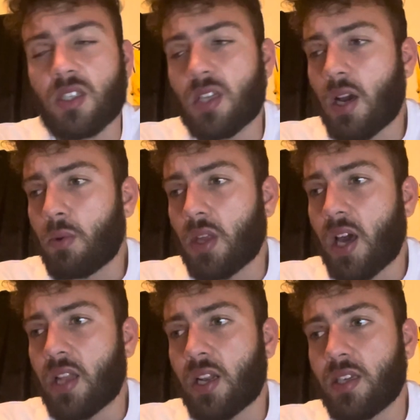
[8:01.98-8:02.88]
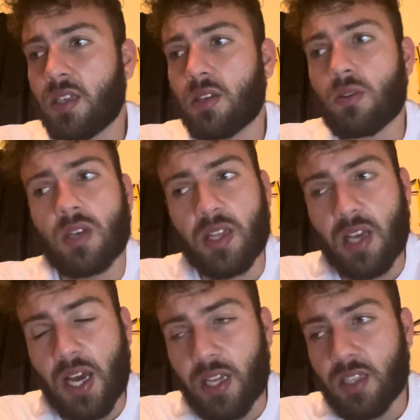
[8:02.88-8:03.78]
down with the athlete and the
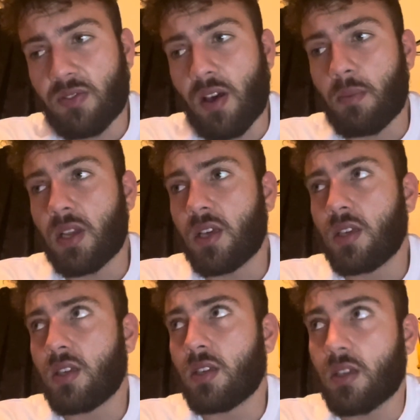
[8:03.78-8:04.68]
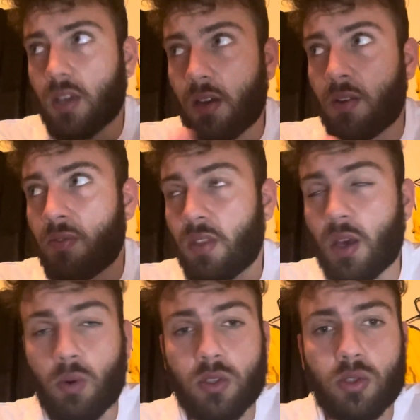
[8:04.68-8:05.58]
athlete's family if they
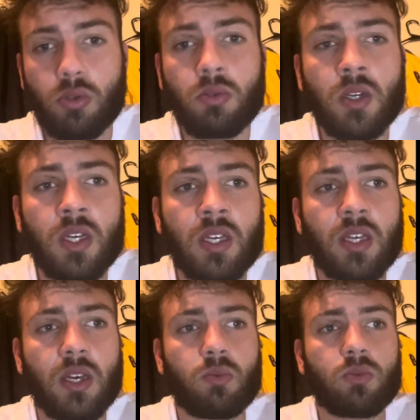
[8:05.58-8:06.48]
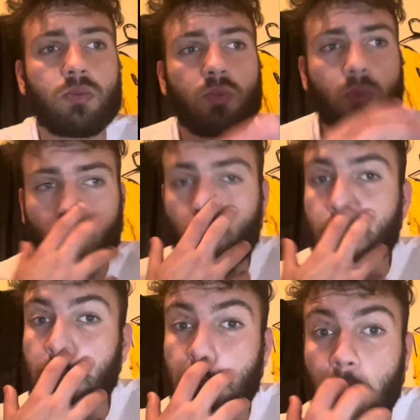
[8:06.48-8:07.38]
want to, and we
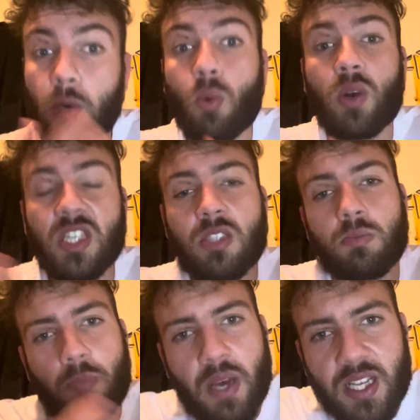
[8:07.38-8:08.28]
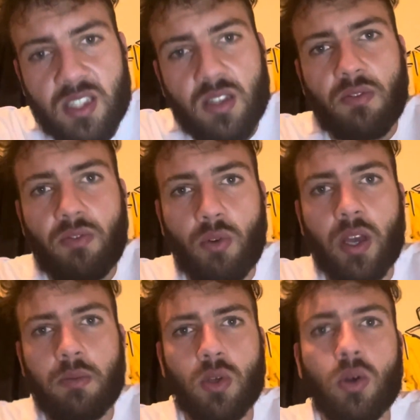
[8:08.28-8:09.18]
see where it's best for
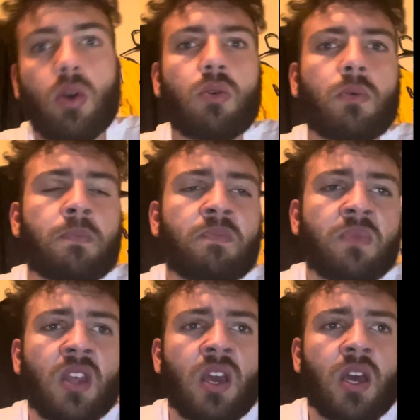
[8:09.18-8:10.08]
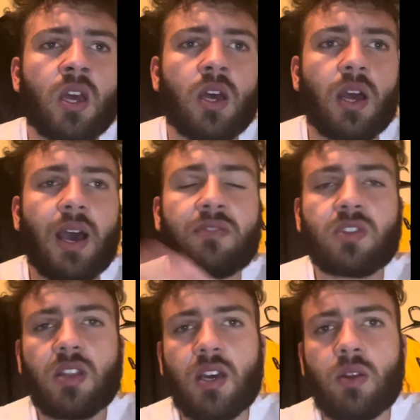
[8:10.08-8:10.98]
him to go.
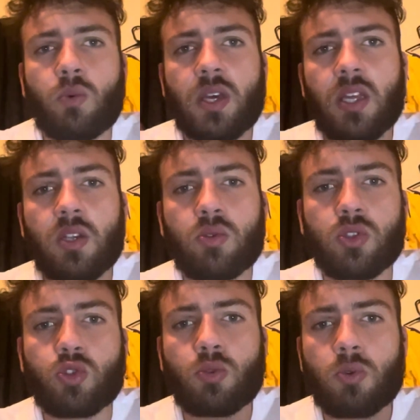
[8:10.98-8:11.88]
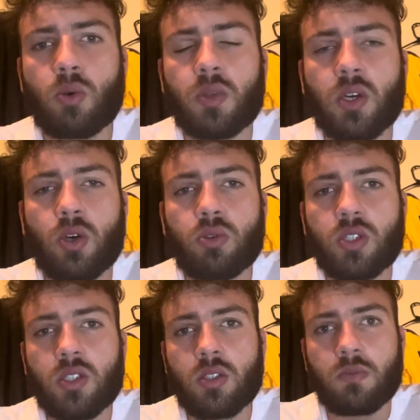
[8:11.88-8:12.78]
After that, we get into a Zoom call with the
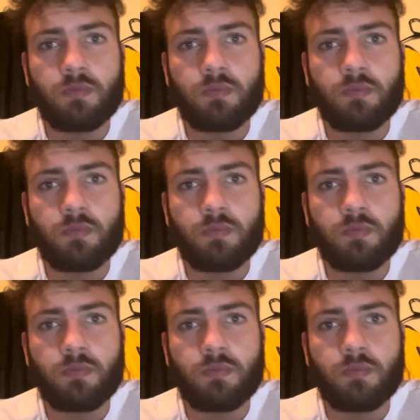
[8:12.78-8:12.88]
coaches,